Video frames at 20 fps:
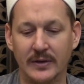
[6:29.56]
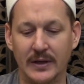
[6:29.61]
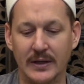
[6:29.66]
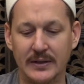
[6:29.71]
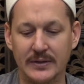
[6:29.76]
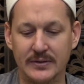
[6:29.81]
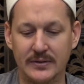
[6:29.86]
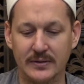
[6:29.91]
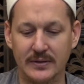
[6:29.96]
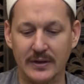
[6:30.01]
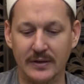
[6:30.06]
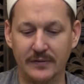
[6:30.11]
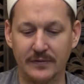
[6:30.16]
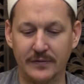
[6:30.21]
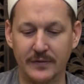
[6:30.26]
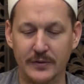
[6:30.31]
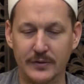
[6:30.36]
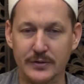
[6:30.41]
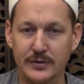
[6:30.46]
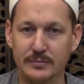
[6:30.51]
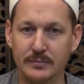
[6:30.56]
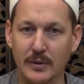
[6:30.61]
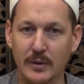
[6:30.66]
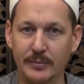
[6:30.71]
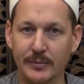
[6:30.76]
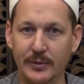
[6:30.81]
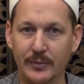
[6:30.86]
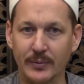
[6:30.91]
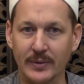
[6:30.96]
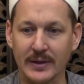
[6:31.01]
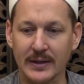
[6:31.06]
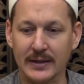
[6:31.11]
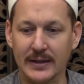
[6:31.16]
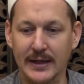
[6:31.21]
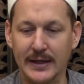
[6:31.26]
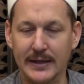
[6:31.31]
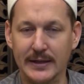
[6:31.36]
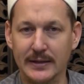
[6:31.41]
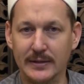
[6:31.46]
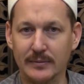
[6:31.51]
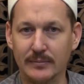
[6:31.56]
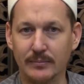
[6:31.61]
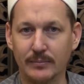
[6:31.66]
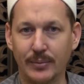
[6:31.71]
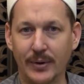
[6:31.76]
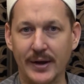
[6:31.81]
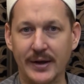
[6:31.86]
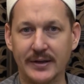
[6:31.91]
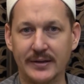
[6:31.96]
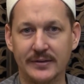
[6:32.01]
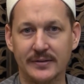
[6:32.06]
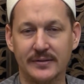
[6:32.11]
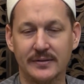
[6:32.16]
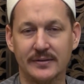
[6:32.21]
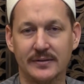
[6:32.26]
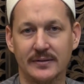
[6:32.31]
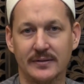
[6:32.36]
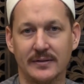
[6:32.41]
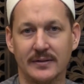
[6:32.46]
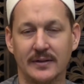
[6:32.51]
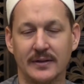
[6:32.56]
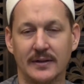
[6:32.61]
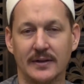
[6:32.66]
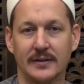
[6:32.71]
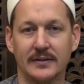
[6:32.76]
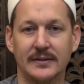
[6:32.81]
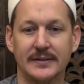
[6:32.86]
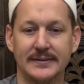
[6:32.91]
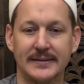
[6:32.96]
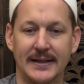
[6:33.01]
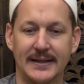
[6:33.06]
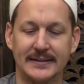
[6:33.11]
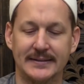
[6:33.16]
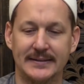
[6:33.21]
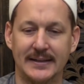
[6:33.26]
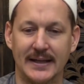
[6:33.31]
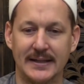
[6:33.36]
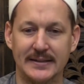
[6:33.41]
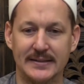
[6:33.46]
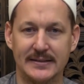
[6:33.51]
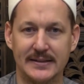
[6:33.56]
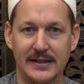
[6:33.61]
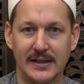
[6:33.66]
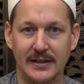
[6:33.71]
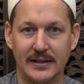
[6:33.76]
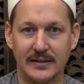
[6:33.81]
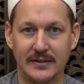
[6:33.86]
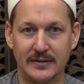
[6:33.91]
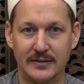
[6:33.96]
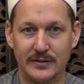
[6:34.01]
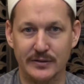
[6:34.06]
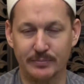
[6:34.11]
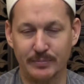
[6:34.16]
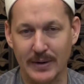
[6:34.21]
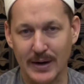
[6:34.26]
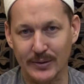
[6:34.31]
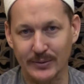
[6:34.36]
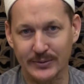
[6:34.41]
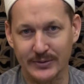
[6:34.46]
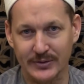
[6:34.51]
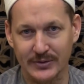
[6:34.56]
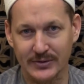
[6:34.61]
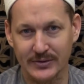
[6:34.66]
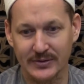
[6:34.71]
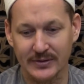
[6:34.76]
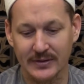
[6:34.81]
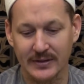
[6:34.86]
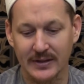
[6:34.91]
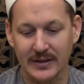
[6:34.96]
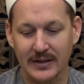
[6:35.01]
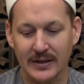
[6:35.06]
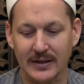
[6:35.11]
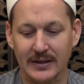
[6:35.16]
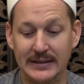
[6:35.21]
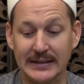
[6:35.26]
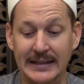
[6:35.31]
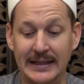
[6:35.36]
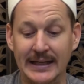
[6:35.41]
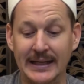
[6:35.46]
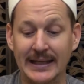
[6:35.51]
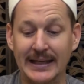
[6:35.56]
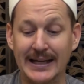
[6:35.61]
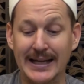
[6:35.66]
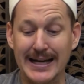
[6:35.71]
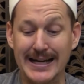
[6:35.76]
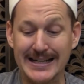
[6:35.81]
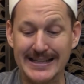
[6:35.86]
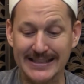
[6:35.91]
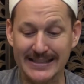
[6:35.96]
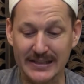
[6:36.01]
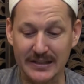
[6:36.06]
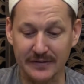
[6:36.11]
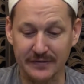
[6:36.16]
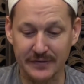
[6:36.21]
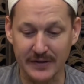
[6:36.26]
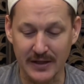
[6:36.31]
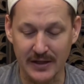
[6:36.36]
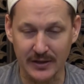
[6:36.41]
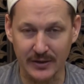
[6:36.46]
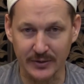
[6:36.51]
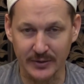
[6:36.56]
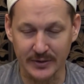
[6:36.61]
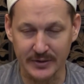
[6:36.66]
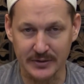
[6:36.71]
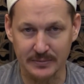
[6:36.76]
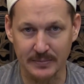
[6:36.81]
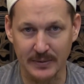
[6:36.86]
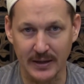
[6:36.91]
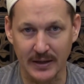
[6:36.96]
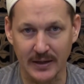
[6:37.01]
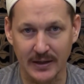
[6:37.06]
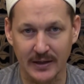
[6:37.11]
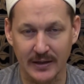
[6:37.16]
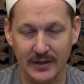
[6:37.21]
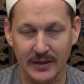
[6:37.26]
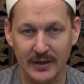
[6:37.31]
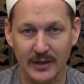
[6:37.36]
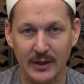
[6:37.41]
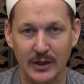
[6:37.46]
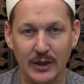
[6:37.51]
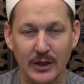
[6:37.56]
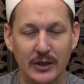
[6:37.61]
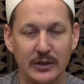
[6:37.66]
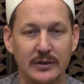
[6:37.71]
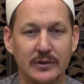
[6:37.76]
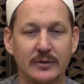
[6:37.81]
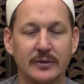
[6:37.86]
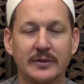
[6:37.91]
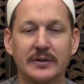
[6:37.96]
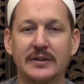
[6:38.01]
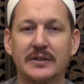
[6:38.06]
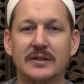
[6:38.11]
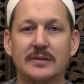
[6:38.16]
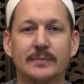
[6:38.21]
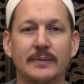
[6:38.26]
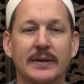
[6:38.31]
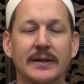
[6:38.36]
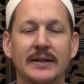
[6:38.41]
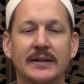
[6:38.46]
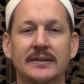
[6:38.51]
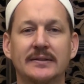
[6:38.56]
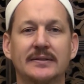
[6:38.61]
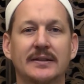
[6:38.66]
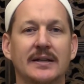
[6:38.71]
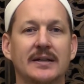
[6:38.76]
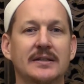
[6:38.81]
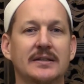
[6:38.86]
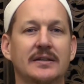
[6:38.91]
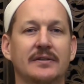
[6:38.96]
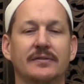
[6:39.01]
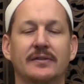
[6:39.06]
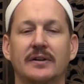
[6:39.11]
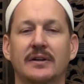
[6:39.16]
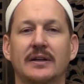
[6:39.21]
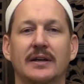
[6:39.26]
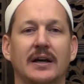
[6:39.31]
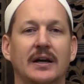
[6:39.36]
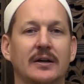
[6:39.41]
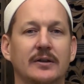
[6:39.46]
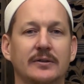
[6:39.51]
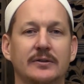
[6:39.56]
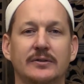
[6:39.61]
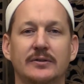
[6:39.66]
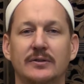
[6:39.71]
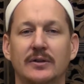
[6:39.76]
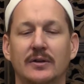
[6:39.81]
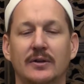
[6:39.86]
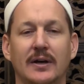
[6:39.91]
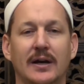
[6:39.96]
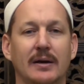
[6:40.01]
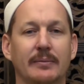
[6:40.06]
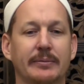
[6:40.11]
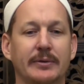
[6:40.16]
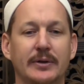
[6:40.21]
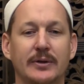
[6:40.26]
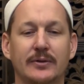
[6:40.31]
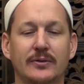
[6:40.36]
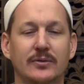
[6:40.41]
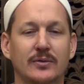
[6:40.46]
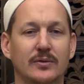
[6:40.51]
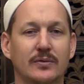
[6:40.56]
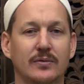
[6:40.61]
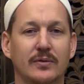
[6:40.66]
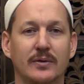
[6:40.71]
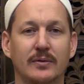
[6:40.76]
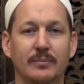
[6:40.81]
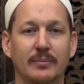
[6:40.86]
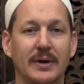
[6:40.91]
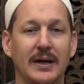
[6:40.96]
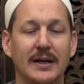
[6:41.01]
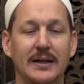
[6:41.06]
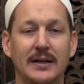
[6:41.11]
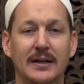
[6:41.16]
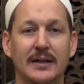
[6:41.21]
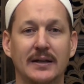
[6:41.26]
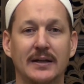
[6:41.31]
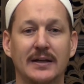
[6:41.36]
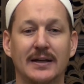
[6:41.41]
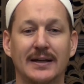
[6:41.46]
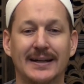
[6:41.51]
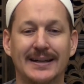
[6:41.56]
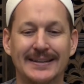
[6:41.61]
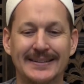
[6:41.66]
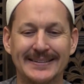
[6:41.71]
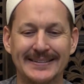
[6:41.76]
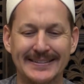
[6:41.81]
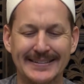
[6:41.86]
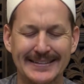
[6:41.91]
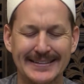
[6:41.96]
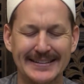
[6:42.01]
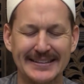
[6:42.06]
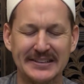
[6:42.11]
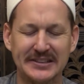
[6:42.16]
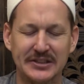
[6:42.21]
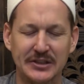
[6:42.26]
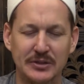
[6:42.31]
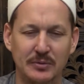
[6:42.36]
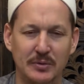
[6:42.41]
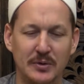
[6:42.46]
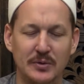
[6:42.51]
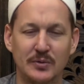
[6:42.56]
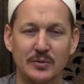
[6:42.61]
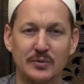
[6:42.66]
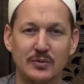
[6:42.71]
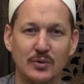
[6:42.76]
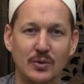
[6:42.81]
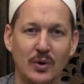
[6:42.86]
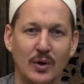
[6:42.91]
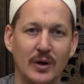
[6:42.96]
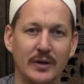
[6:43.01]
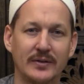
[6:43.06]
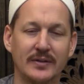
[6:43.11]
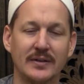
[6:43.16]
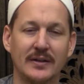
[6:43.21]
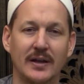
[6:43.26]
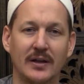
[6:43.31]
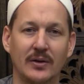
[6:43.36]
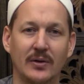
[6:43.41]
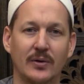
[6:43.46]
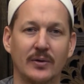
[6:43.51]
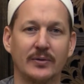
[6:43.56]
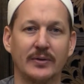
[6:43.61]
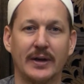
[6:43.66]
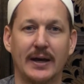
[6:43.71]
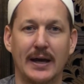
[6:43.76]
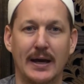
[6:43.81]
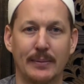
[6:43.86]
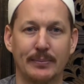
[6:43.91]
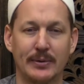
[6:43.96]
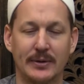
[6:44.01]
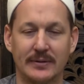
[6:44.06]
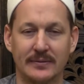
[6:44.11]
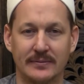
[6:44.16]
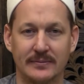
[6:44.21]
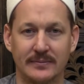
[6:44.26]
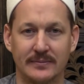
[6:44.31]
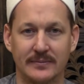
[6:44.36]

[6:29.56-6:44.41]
And so that first moment when light breaks, just as that seed sprouts, Allah is the al Isbah you could explain scientifically how this is all happening and so forth, but Allah is the one who's causing that all to happen,